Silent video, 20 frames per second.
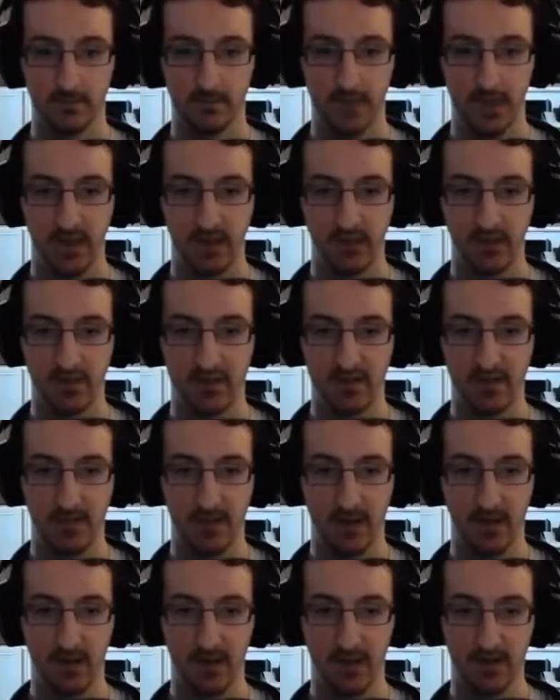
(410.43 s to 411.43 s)
it increases the
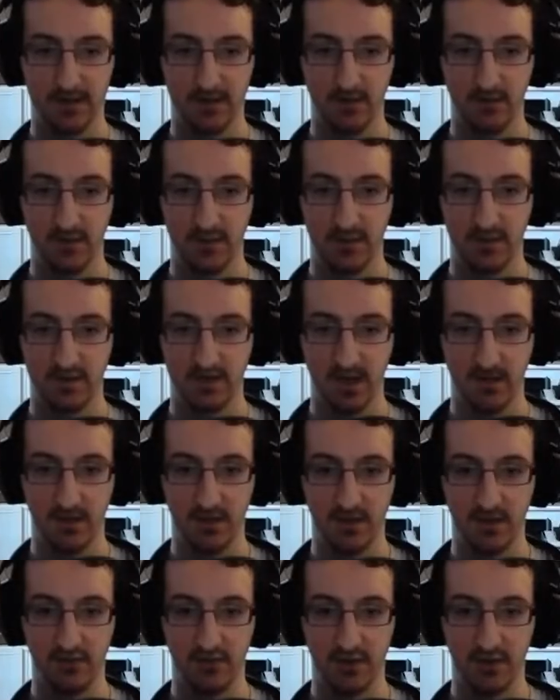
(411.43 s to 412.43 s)
power. I'll take reduced damage
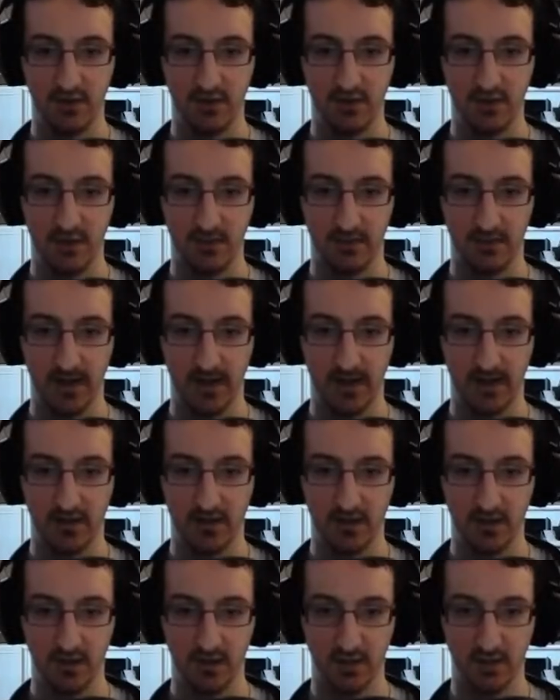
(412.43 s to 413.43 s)
and reduced knockback,
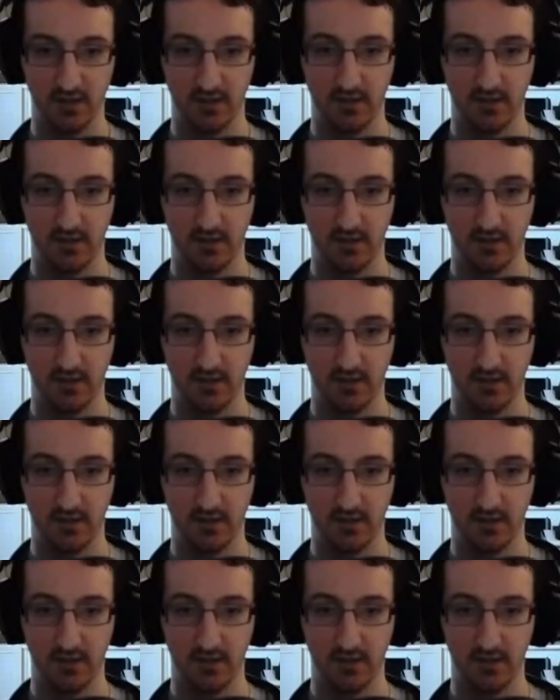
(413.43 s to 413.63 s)
so...